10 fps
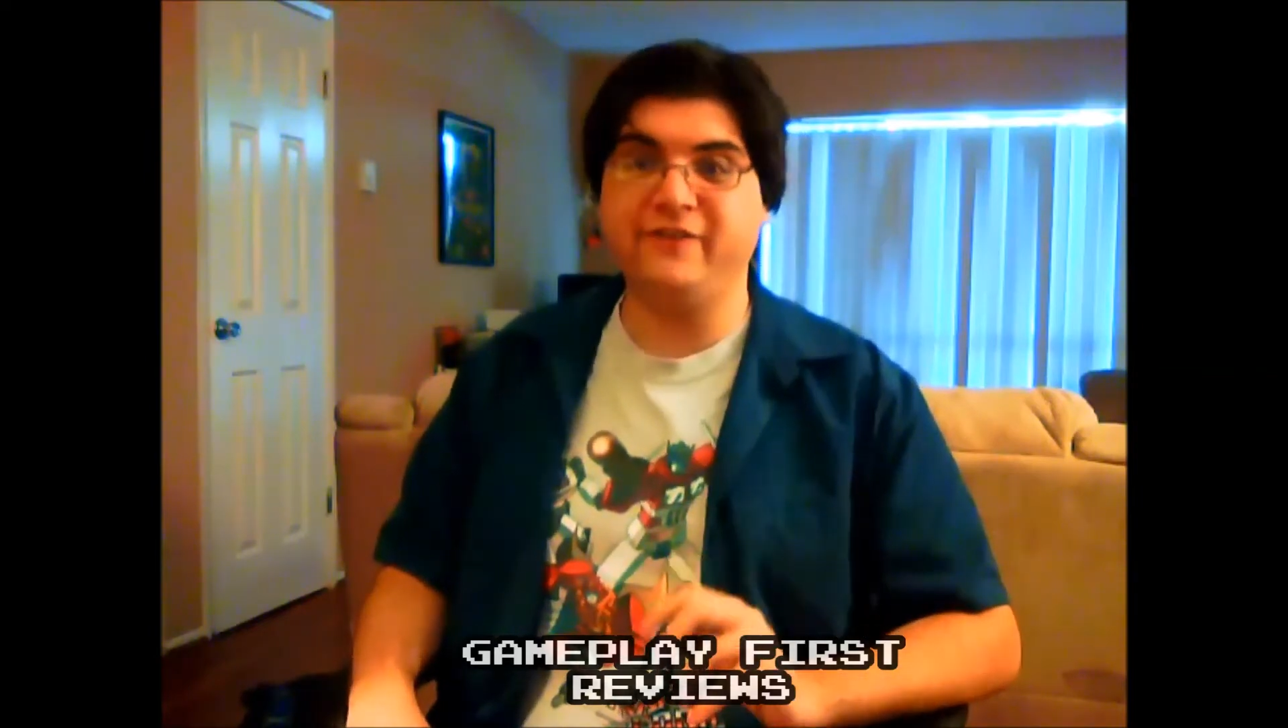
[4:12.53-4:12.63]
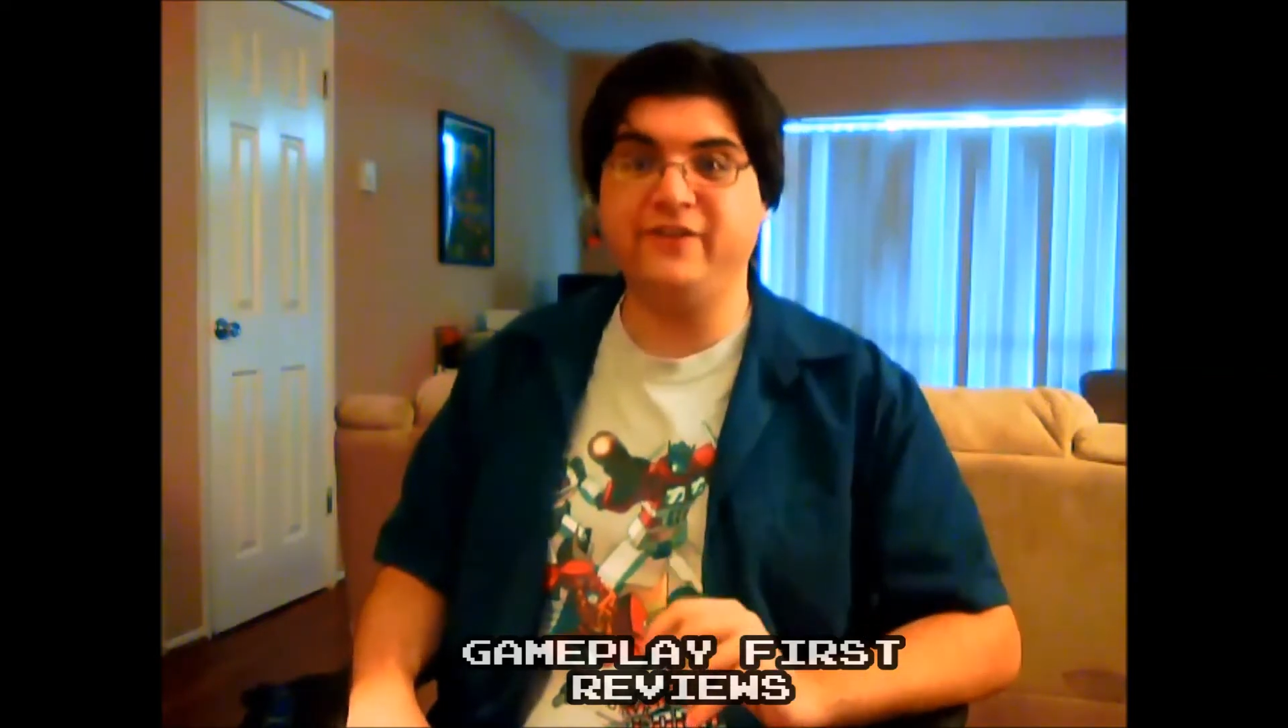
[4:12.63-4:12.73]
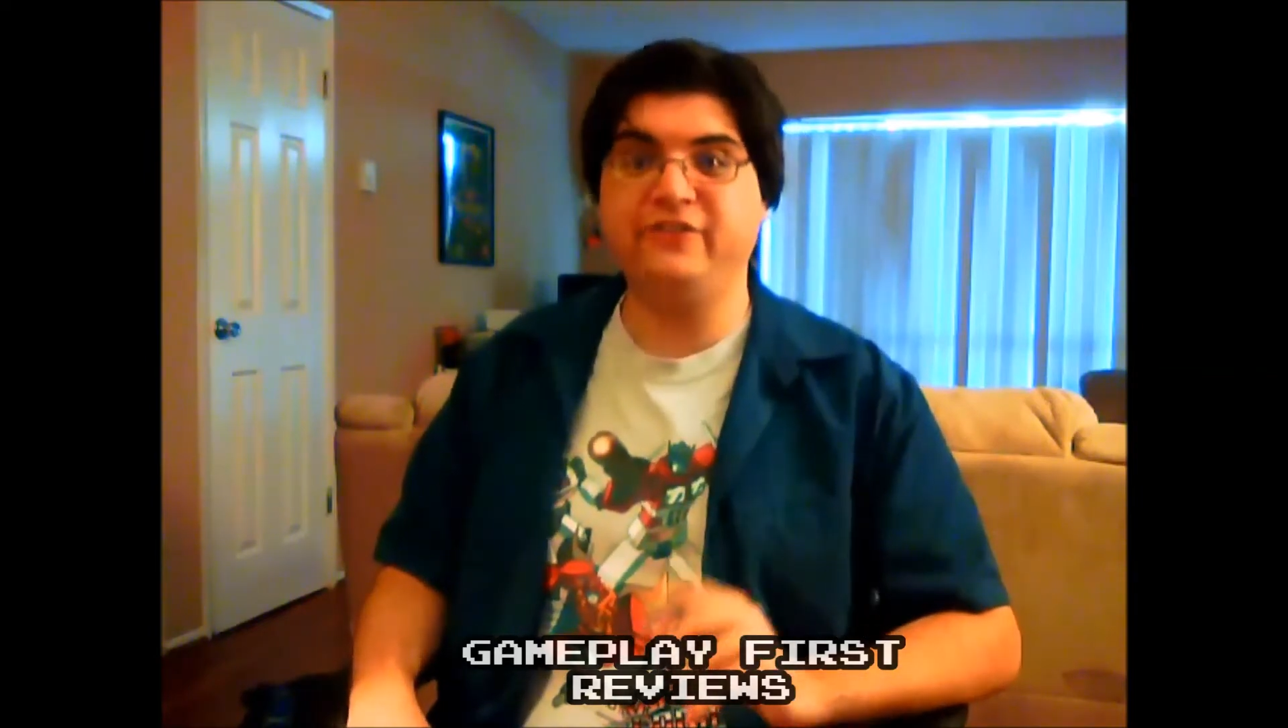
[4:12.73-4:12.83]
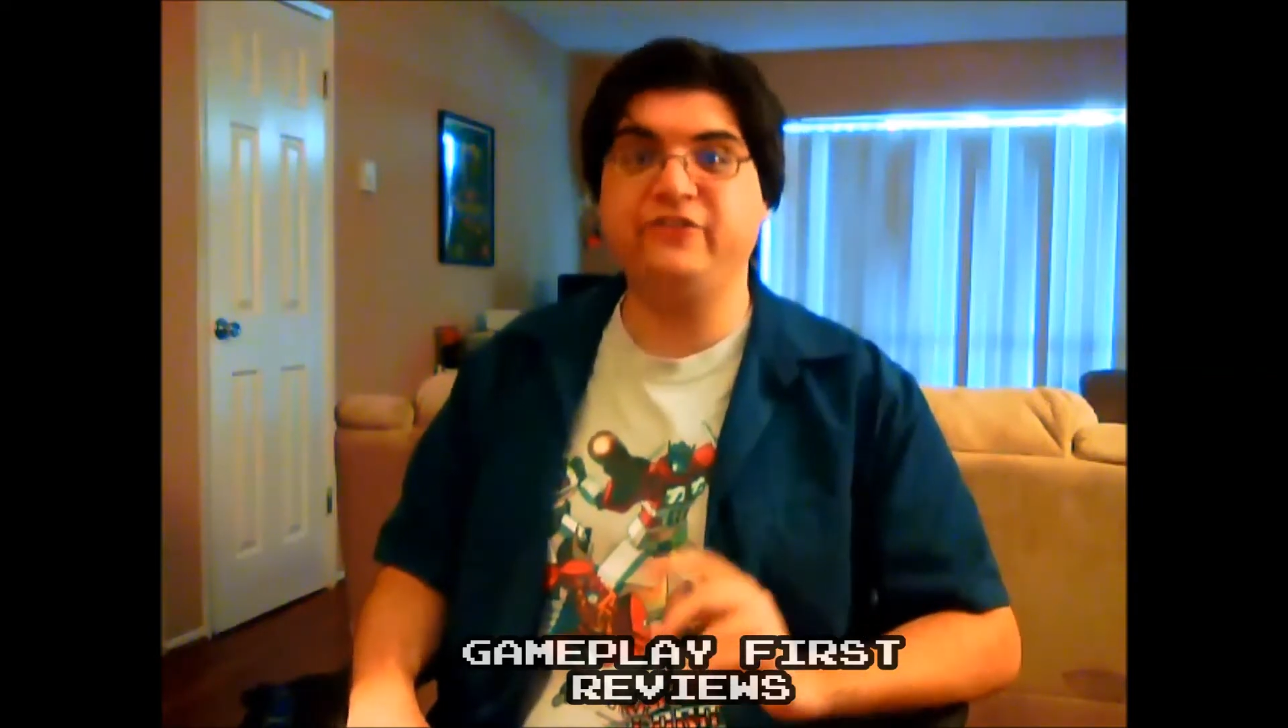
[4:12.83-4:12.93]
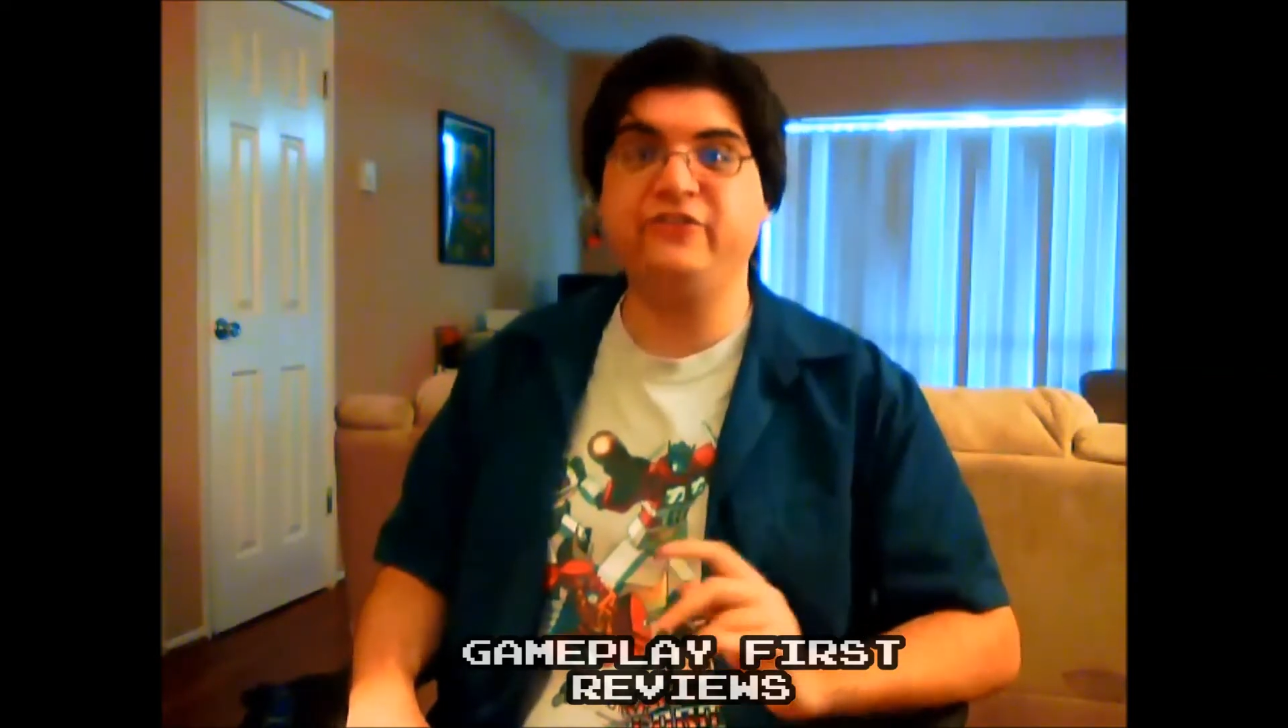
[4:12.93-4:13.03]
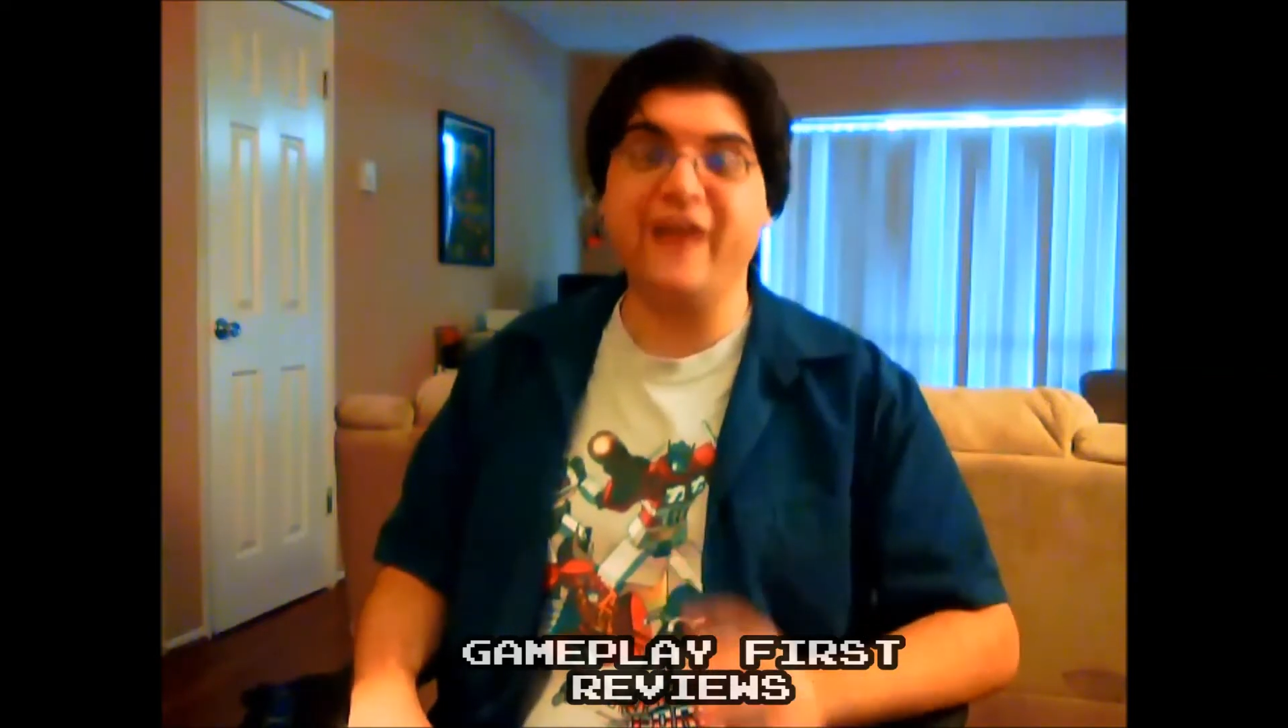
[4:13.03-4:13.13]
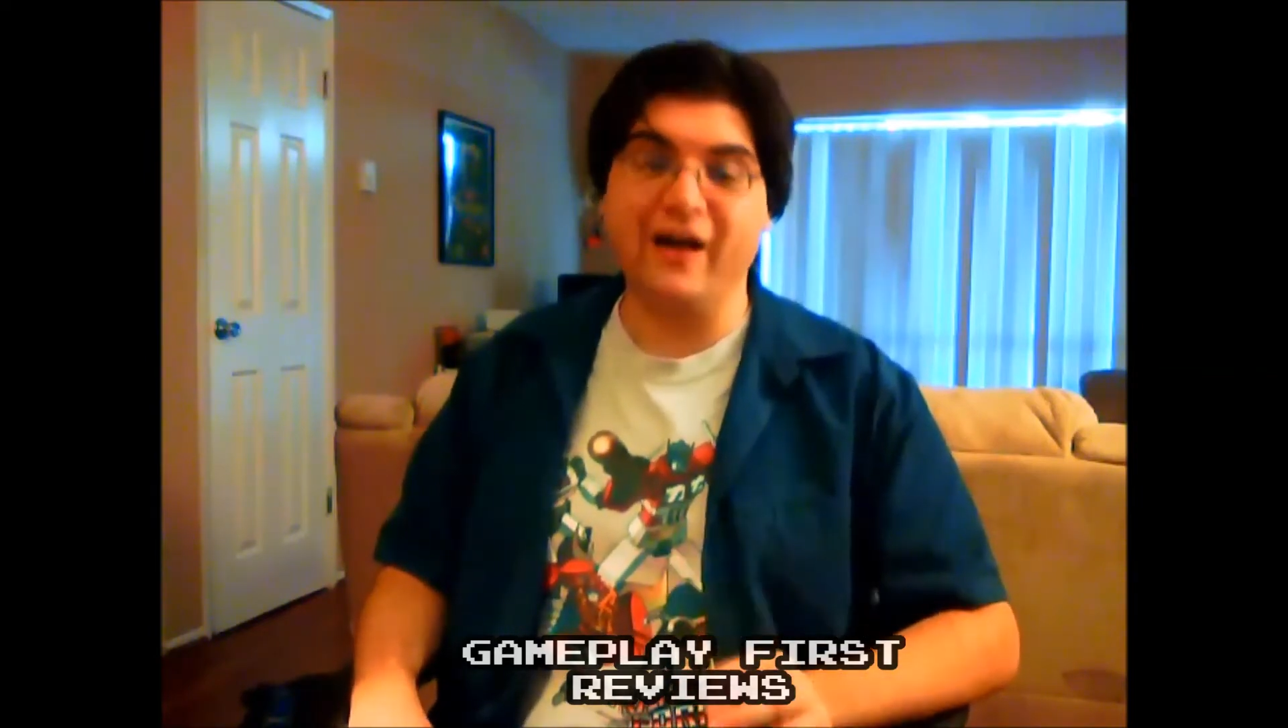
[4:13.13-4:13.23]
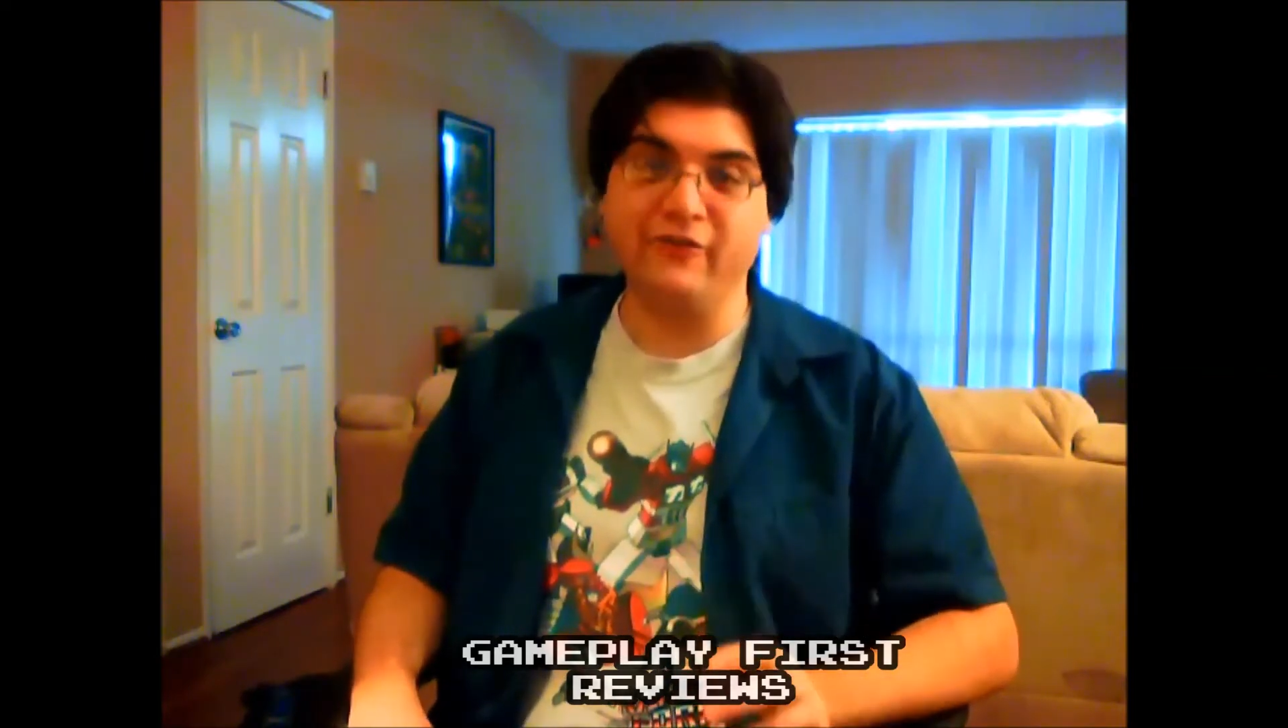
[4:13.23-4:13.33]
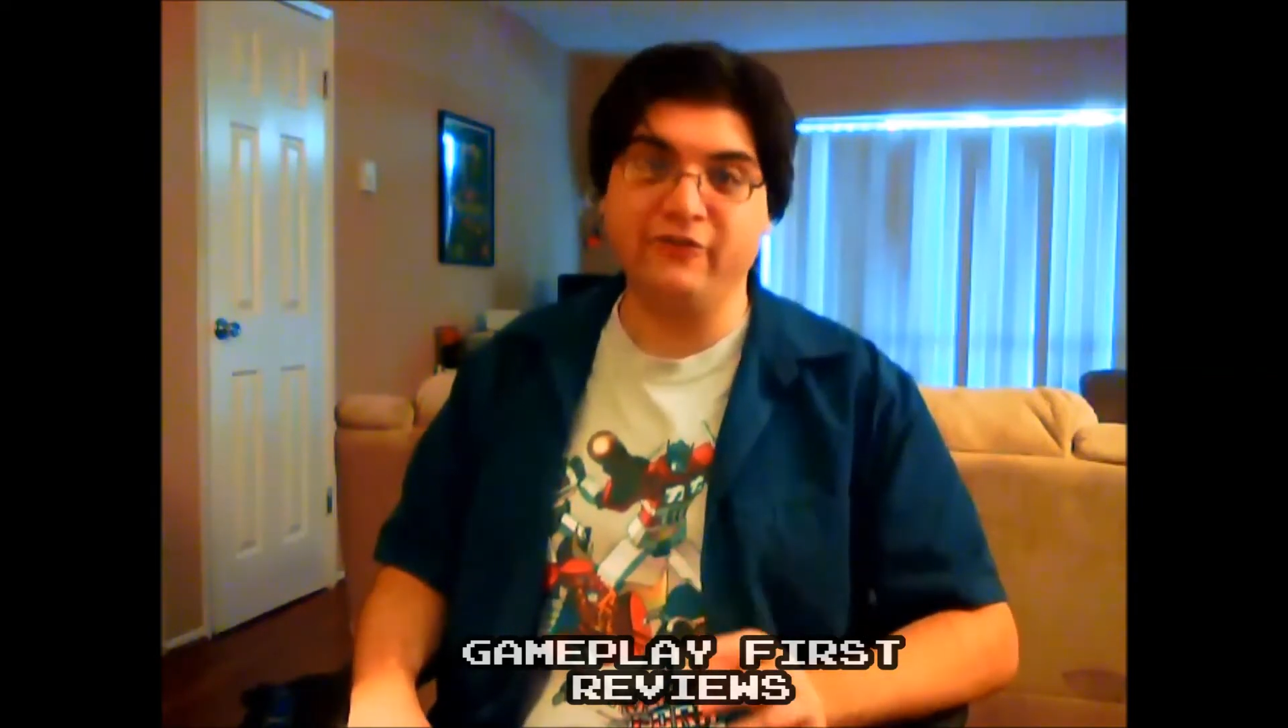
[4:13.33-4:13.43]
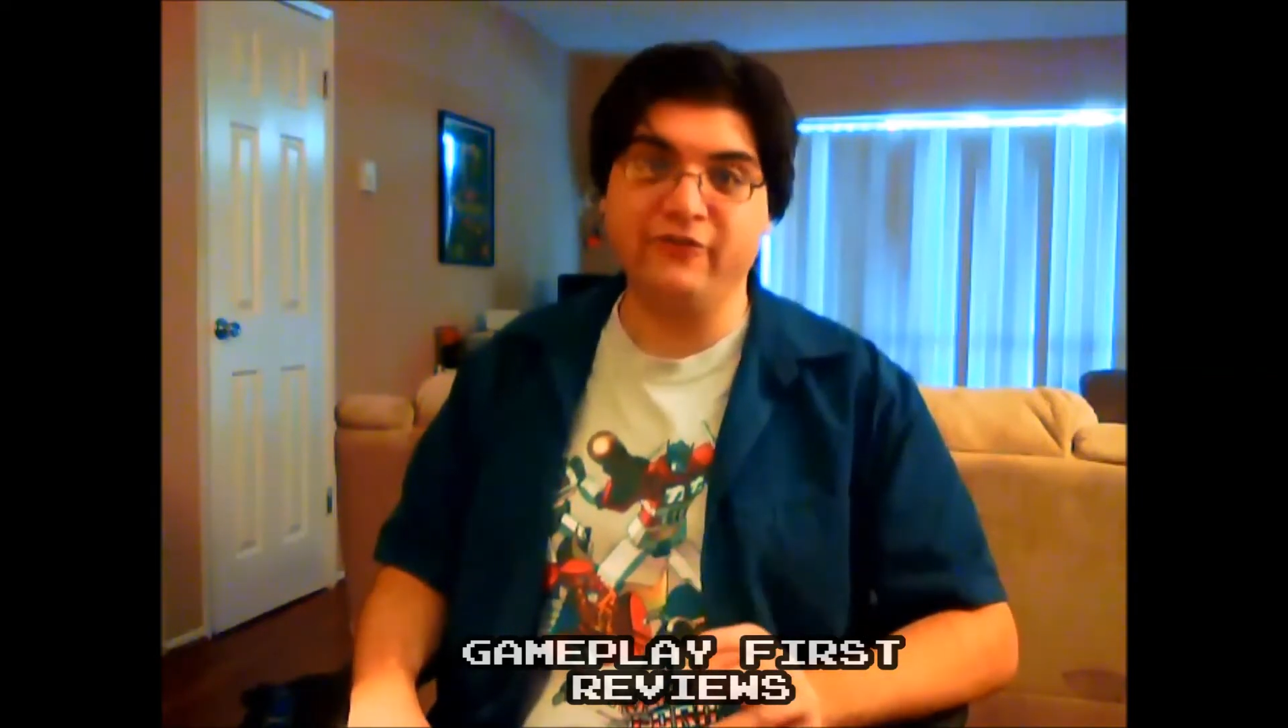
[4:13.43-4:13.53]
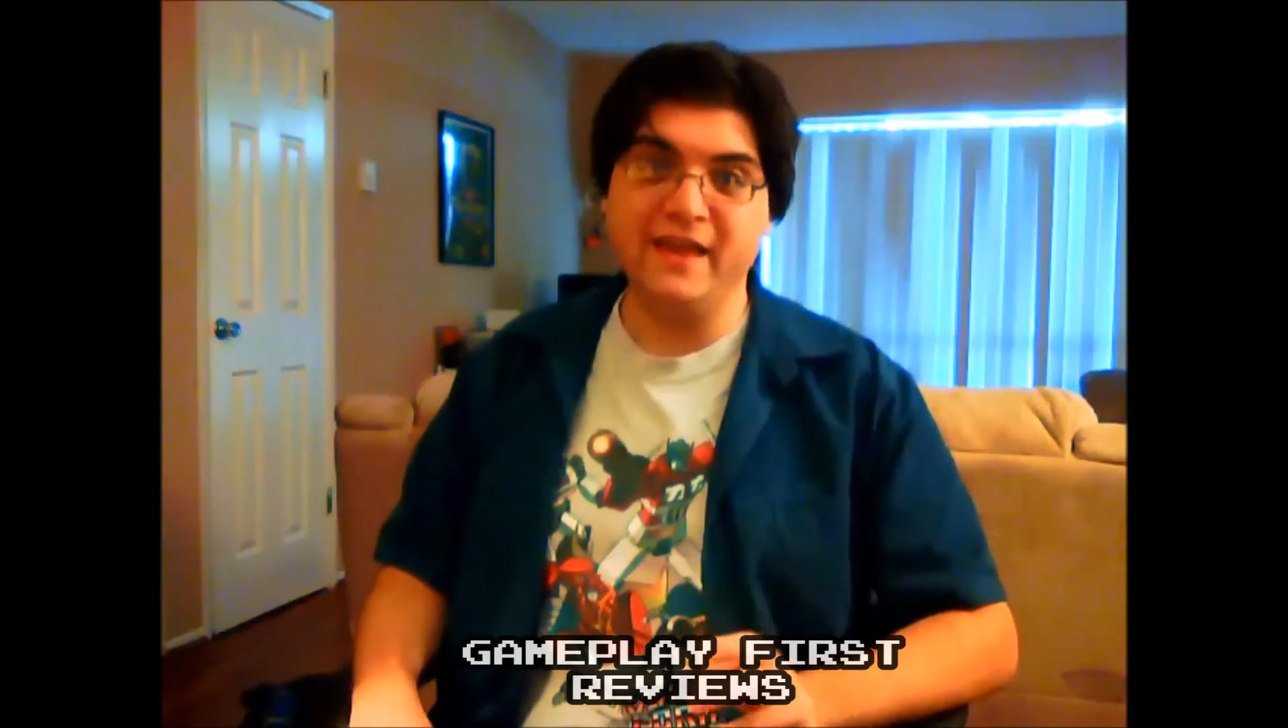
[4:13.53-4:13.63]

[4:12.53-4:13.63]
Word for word: itself,